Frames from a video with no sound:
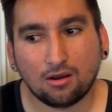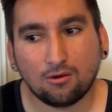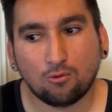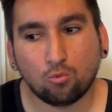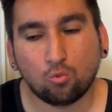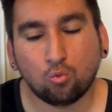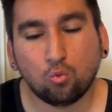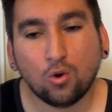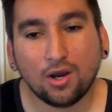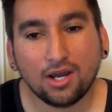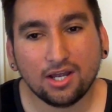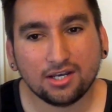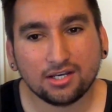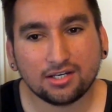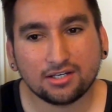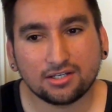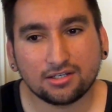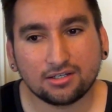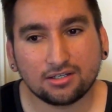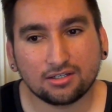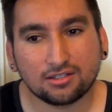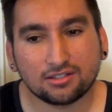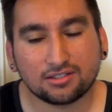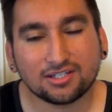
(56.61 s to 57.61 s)
what
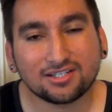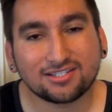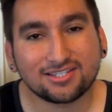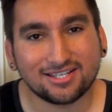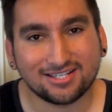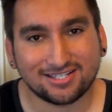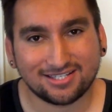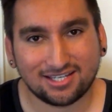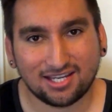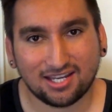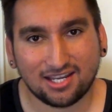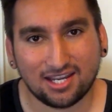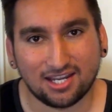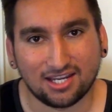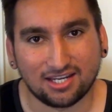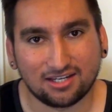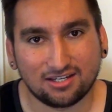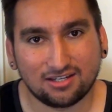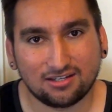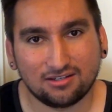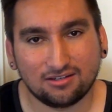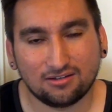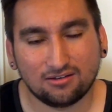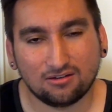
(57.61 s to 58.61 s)
does it
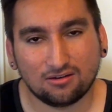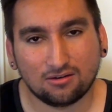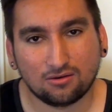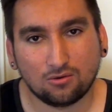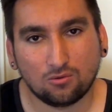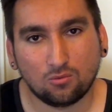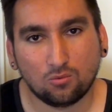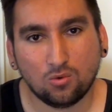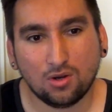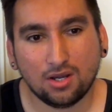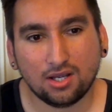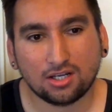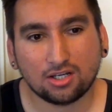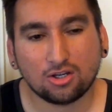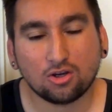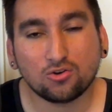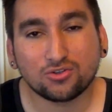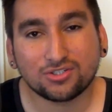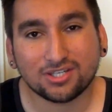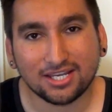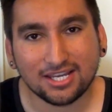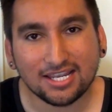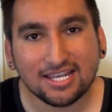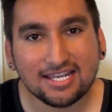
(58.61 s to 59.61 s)
take? What
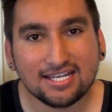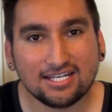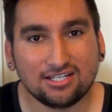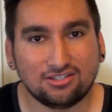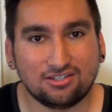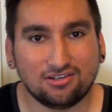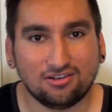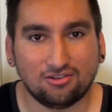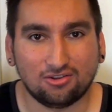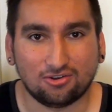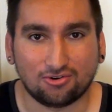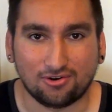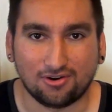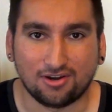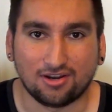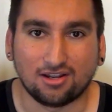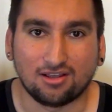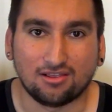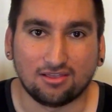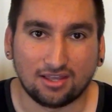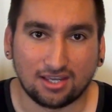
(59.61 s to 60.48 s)
goes into learning a